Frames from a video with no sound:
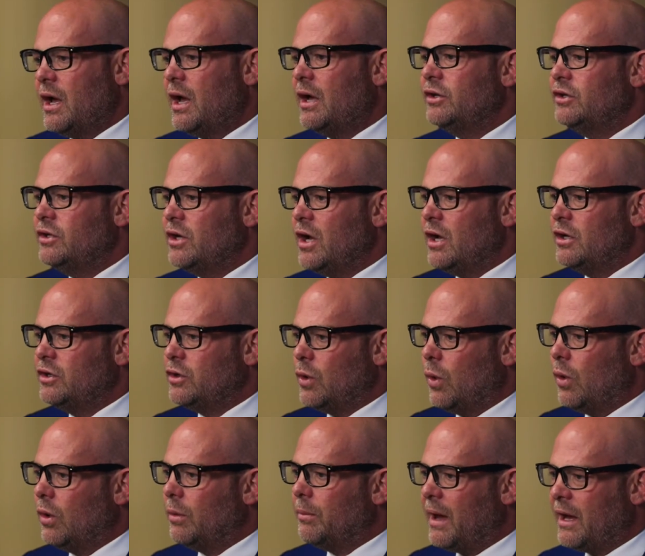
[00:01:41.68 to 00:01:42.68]
A judge
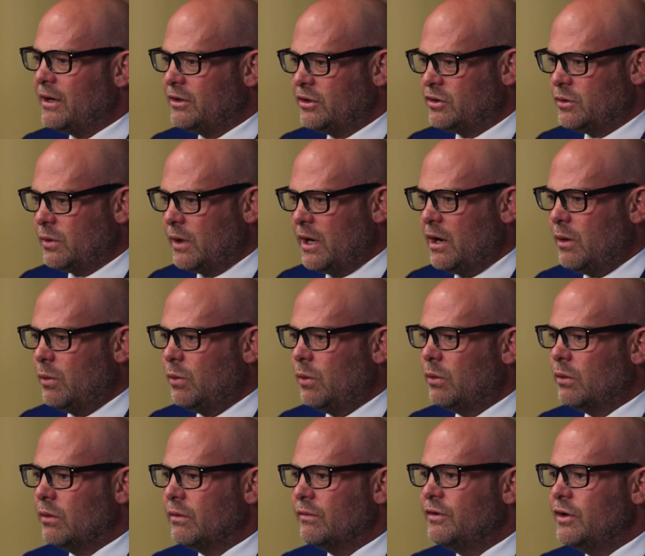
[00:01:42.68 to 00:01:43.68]
or magistrate
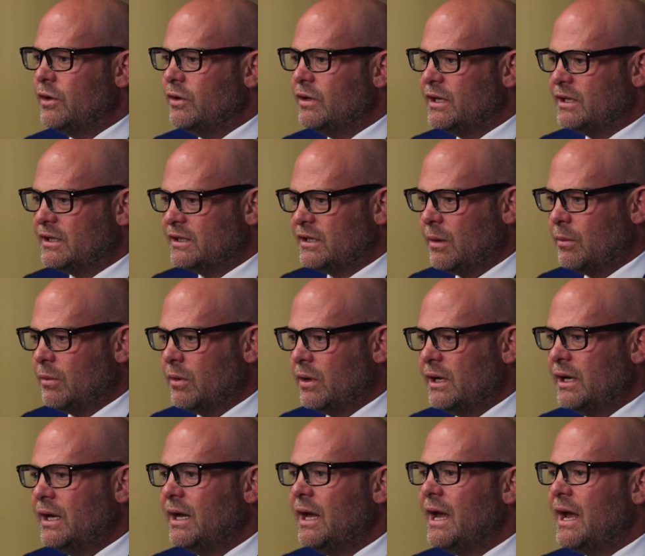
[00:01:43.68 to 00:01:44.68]
will review this
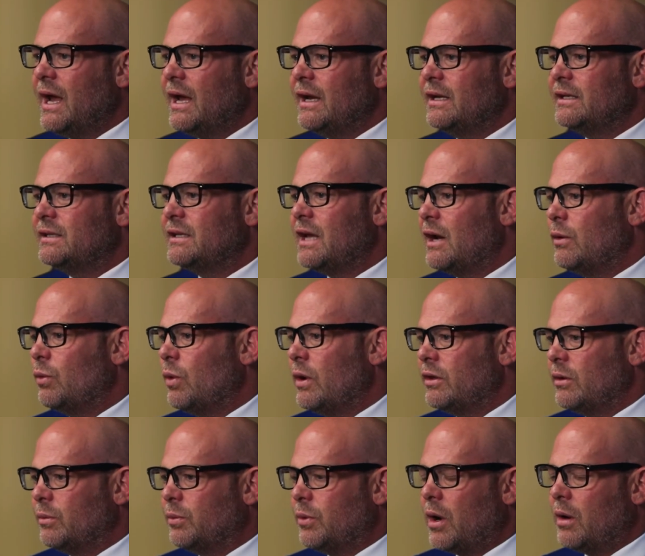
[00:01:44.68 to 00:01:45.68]
summary and decide
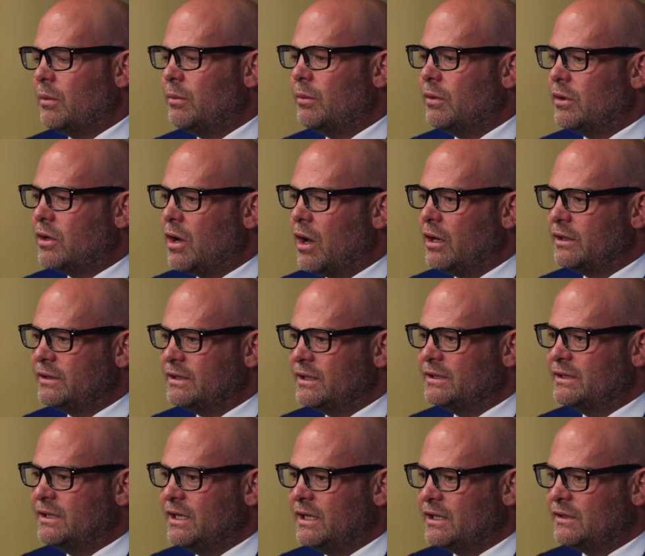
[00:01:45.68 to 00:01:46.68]
whether probable cause
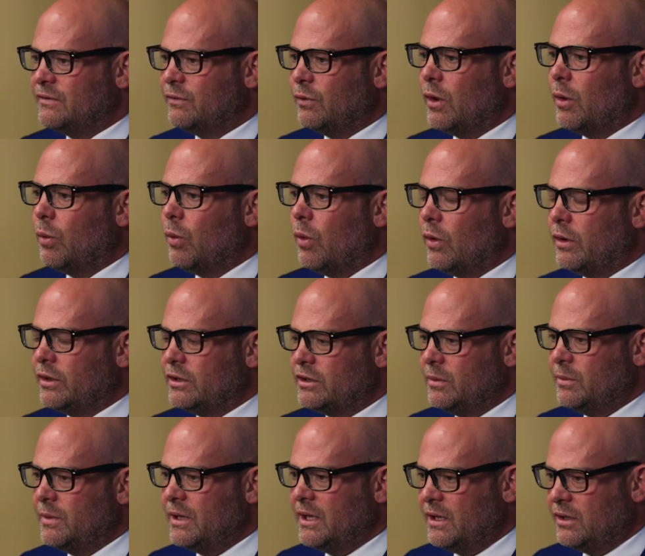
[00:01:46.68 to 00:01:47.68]
exists for a warrant
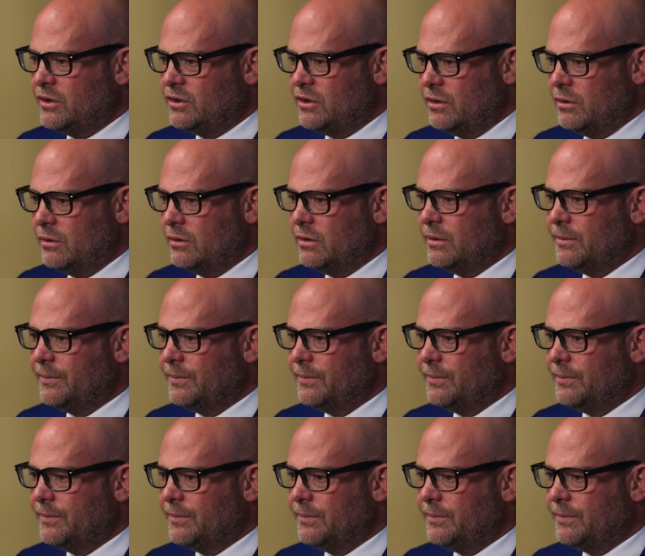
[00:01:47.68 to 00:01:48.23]
to be issued.